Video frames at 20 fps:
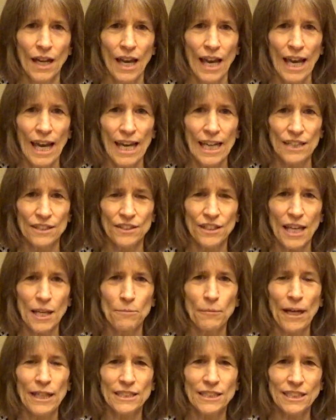And
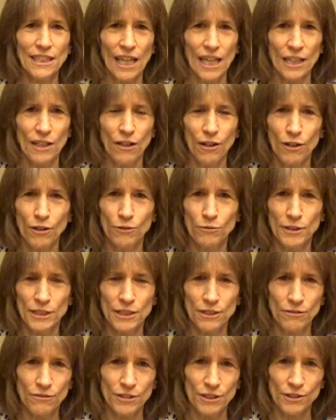they may say, oh, we
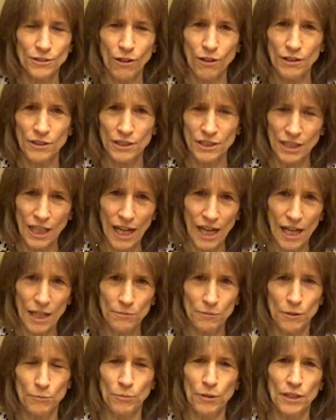do these all the
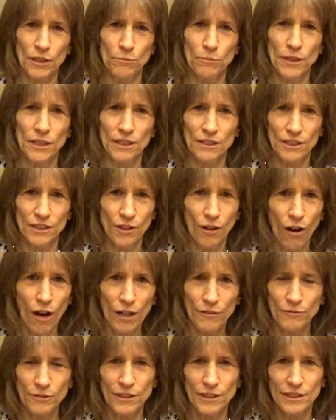time. We put them in the
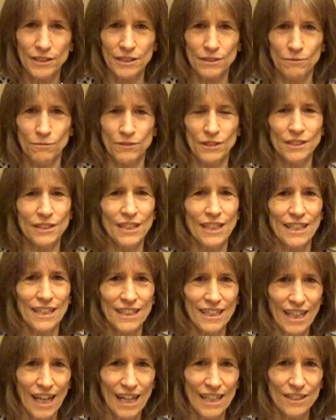office. And it's like,
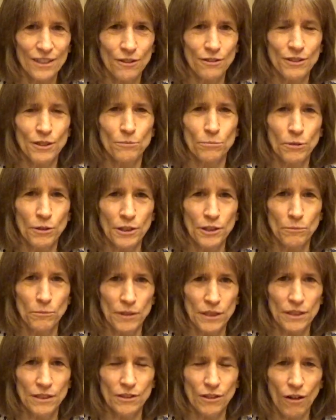yeah, I know you put
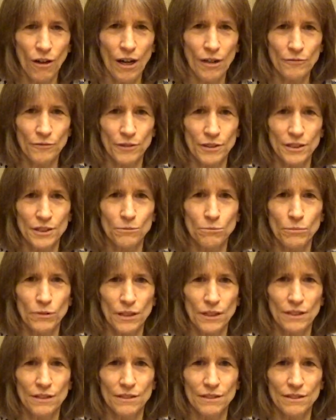them in the office,
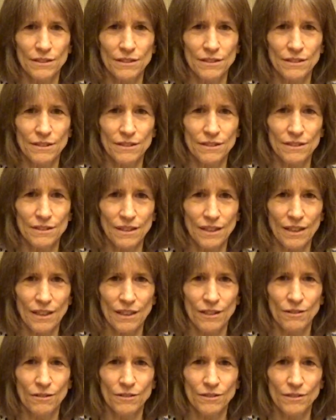but
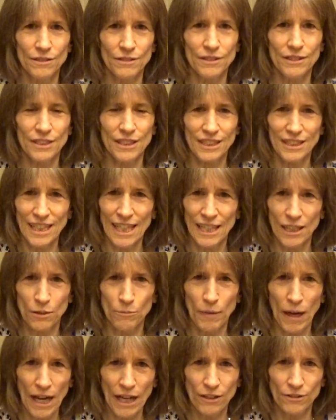do you take
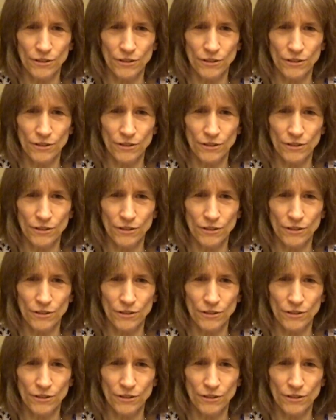them out